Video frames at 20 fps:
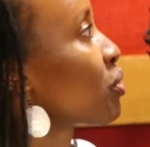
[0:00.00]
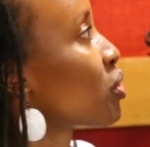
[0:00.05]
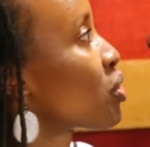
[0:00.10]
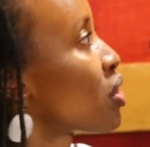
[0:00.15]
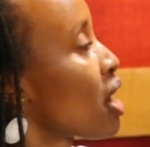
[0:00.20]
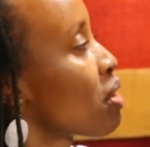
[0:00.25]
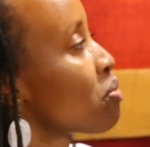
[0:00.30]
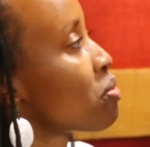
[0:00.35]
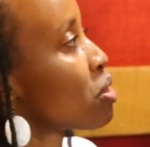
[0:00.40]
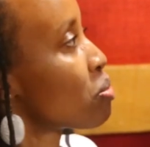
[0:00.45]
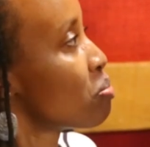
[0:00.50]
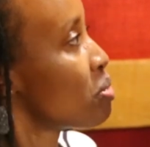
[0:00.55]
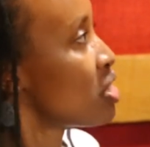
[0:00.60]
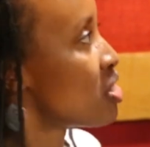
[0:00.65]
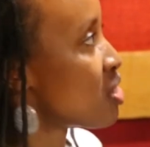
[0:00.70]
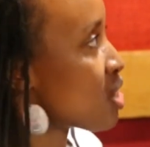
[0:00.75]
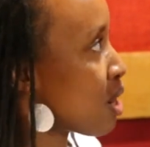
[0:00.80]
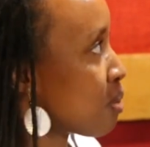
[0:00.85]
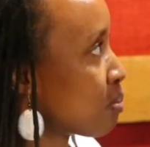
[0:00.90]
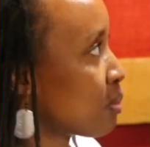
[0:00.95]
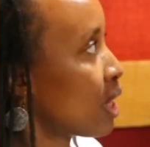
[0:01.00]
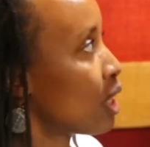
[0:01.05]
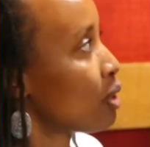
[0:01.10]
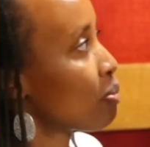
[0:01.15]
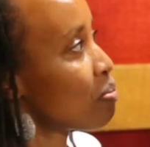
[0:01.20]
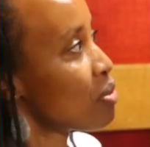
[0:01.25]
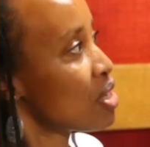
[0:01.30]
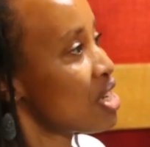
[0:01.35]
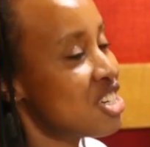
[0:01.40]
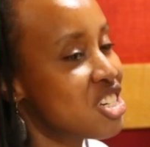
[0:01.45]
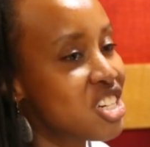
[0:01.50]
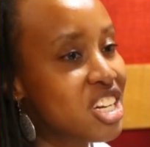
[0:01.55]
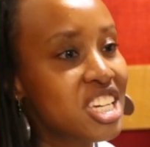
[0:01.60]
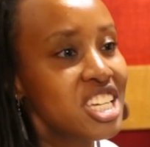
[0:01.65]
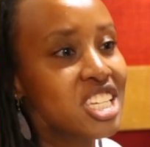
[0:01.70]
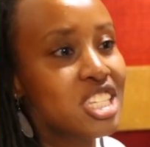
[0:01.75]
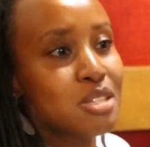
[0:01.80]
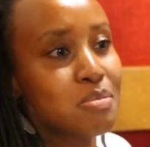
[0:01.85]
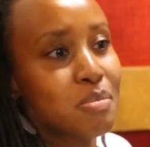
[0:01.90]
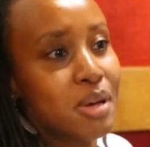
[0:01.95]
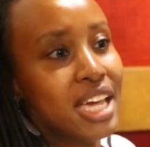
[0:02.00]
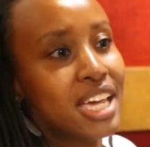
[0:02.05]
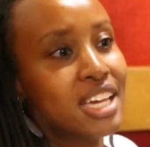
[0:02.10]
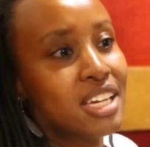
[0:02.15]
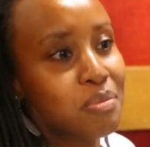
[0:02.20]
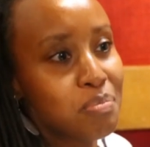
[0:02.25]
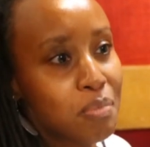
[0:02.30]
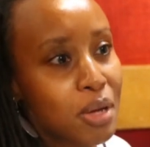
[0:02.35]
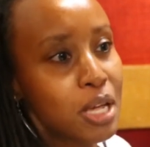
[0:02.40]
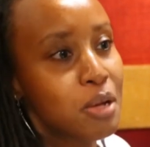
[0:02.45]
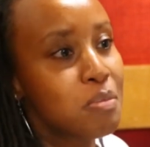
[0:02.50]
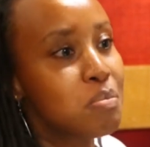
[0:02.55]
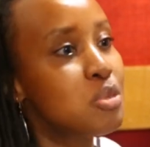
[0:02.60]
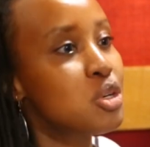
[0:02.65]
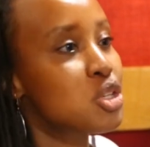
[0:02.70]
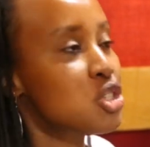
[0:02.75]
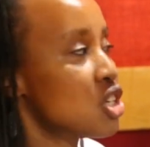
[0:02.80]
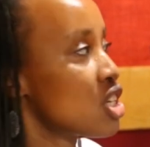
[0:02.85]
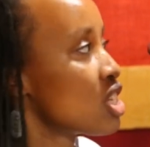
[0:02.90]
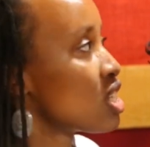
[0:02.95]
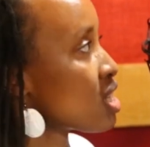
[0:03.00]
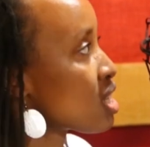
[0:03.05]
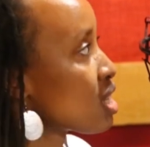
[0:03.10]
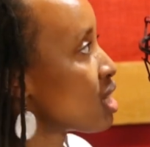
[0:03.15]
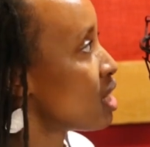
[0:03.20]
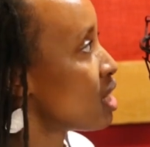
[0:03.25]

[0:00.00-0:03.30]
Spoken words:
Cry with me, drum. Help me release my emotions.